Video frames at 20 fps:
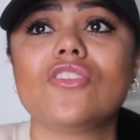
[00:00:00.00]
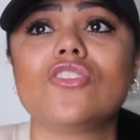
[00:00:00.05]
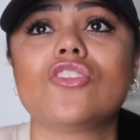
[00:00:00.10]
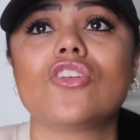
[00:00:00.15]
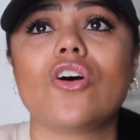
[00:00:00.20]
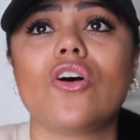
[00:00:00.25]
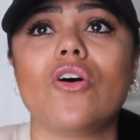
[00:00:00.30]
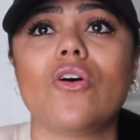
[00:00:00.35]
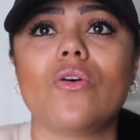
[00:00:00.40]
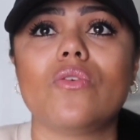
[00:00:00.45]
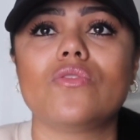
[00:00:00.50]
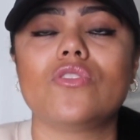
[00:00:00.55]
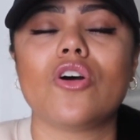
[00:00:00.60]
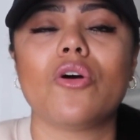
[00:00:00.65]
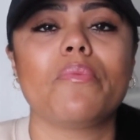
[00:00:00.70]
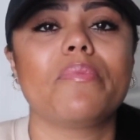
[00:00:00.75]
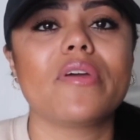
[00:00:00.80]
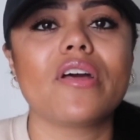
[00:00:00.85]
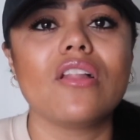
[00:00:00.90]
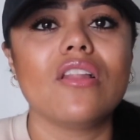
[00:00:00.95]
So
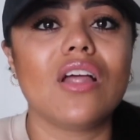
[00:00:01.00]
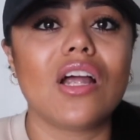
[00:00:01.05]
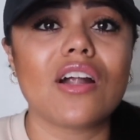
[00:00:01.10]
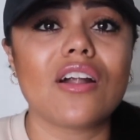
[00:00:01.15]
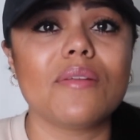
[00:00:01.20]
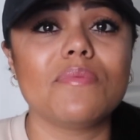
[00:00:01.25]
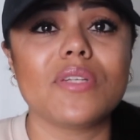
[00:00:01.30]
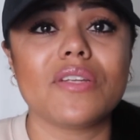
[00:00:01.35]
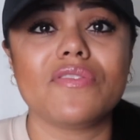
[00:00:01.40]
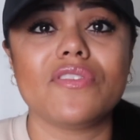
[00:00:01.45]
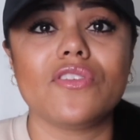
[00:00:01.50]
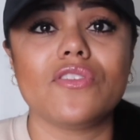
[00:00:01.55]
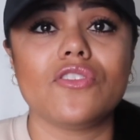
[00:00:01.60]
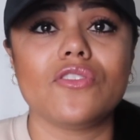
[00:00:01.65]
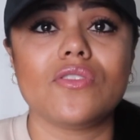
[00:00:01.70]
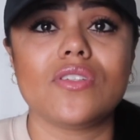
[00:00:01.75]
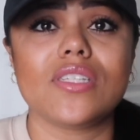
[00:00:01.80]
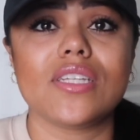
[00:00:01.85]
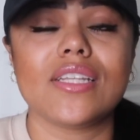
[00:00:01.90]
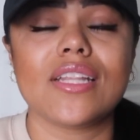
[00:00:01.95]
don't be alarmed if you
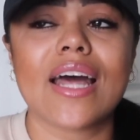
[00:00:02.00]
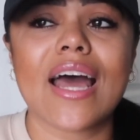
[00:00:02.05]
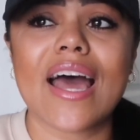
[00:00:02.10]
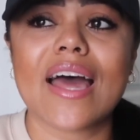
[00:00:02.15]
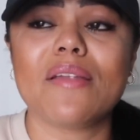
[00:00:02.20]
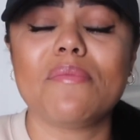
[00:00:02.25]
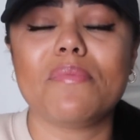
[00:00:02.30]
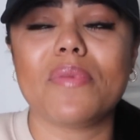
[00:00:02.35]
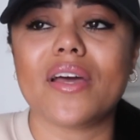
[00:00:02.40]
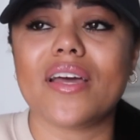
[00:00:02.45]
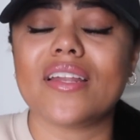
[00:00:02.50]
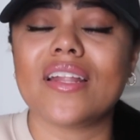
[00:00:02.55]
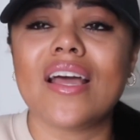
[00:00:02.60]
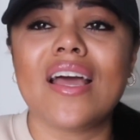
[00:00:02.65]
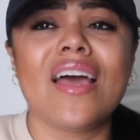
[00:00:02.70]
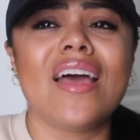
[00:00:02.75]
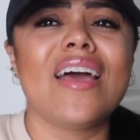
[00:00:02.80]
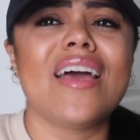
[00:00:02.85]
do see that, but